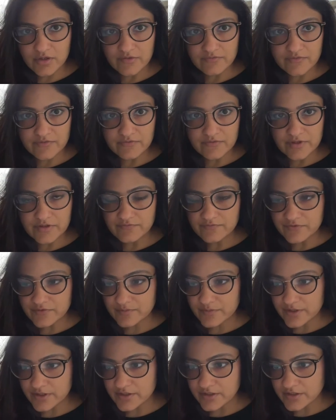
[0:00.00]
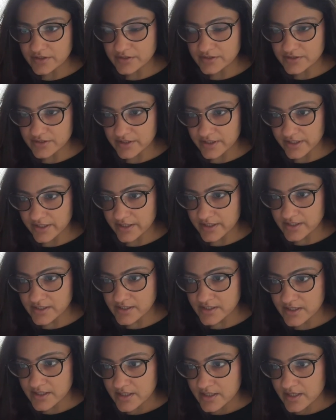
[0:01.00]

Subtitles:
everyone, for being here today.